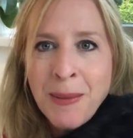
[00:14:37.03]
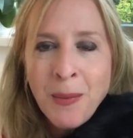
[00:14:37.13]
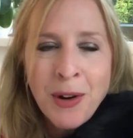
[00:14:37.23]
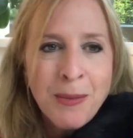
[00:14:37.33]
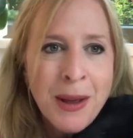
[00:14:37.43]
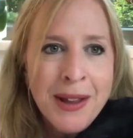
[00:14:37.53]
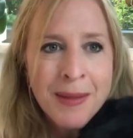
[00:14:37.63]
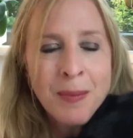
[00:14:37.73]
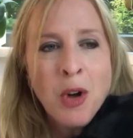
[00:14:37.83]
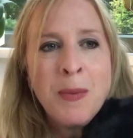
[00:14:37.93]
one of my
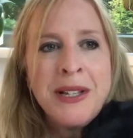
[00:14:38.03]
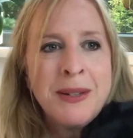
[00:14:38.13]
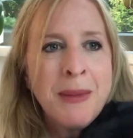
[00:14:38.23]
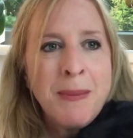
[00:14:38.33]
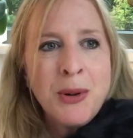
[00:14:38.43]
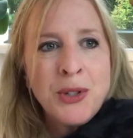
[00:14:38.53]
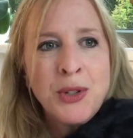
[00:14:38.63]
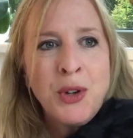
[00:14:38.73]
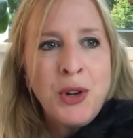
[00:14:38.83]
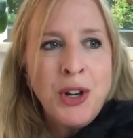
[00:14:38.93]
copies of my
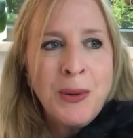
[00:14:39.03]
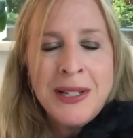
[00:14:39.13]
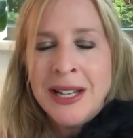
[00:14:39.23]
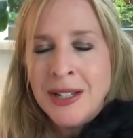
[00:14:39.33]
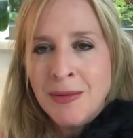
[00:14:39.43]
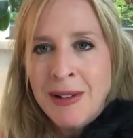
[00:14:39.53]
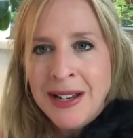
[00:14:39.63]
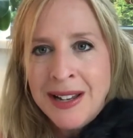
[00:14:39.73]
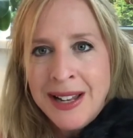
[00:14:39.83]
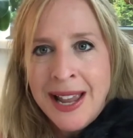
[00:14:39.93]
books through, I tend to
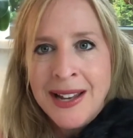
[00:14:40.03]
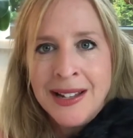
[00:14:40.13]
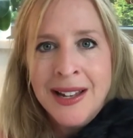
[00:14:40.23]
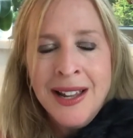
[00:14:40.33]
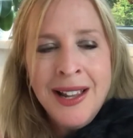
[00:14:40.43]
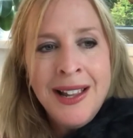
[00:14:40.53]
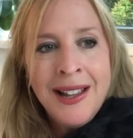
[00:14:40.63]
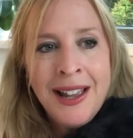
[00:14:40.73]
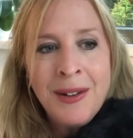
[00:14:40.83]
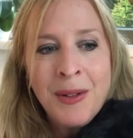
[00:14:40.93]
read it again.
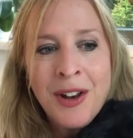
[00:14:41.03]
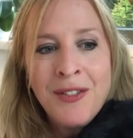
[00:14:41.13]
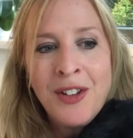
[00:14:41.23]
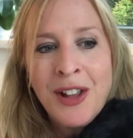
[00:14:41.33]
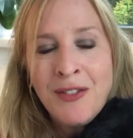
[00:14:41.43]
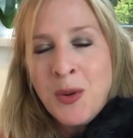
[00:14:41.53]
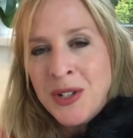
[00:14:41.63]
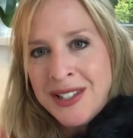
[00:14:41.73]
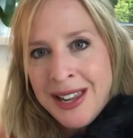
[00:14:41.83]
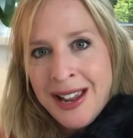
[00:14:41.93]
And I'm kind of looking
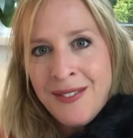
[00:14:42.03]
forward to that.